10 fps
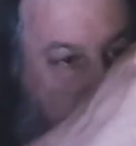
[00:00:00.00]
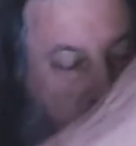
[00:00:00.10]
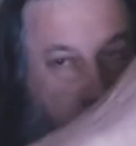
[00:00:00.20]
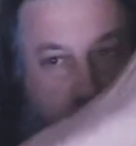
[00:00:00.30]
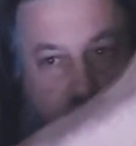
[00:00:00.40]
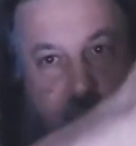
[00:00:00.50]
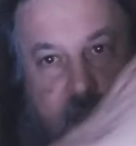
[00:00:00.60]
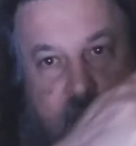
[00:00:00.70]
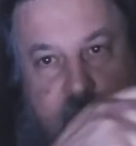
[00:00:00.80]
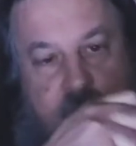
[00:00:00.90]

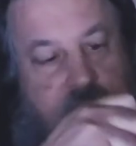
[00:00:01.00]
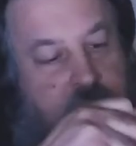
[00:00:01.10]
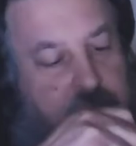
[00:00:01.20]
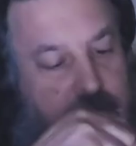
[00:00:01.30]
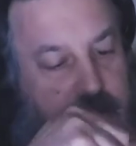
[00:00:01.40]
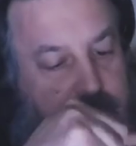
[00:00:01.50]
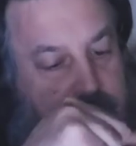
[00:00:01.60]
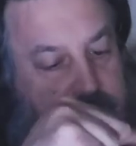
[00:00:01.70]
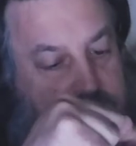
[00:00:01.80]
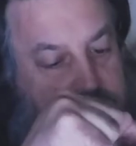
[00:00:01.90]

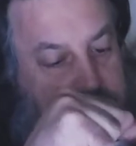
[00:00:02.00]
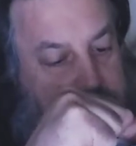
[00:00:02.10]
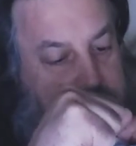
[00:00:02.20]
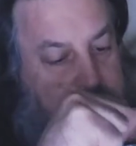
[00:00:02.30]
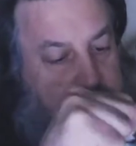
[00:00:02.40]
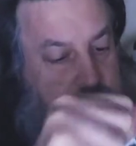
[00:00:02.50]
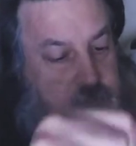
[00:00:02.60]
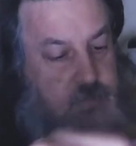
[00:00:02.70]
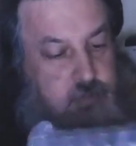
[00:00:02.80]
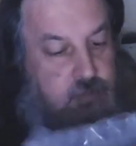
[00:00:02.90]

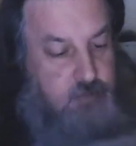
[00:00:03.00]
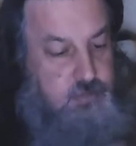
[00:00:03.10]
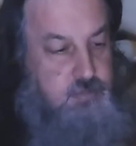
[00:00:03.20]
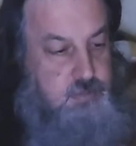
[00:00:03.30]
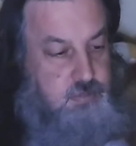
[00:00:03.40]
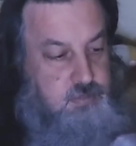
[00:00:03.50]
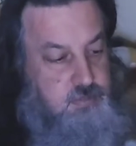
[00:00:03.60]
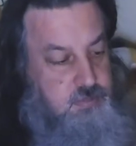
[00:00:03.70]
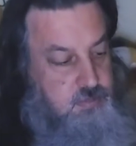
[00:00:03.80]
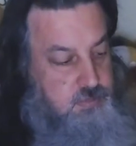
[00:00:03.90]

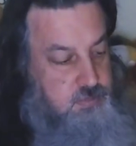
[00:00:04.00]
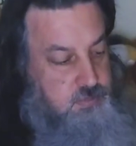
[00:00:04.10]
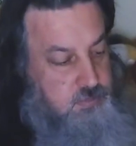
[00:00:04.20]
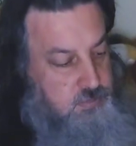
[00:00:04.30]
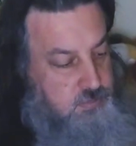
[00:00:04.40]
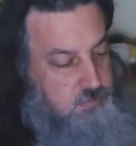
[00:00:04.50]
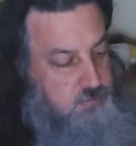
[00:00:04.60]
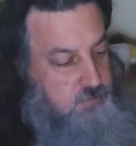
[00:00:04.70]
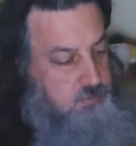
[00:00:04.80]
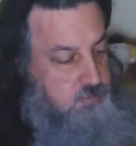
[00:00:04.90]

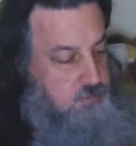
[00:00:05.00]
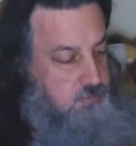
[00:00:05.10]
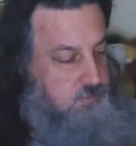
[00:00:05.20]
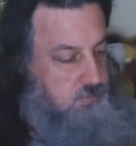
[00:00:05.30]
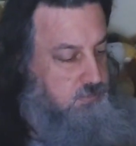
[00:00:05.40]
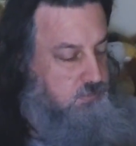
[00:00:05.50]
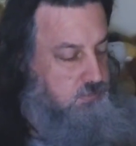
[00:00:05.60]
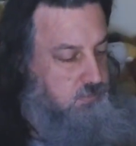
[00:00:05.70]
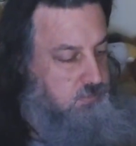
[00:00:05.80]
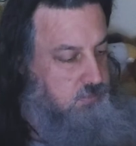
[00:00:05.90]

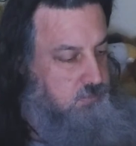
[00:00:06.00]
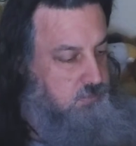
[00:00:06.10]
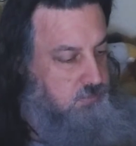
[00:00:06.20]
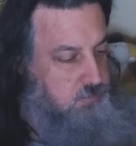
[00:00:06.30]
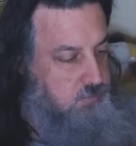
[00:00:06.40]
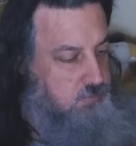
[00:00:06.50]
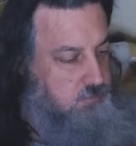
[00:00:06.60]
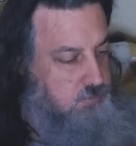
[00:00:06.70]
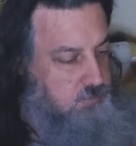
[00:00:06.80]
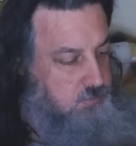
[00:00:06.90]

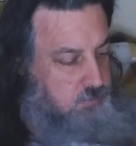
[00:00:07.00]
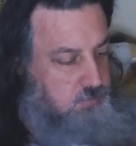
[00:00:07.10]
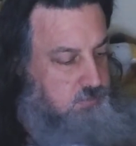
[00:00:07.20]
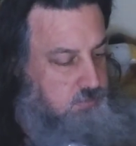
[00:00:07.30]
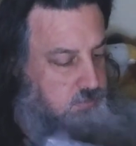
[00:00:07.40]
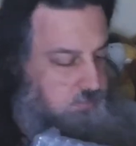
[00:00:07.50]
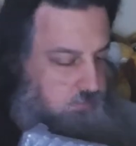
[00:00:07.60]
Nobody speaks.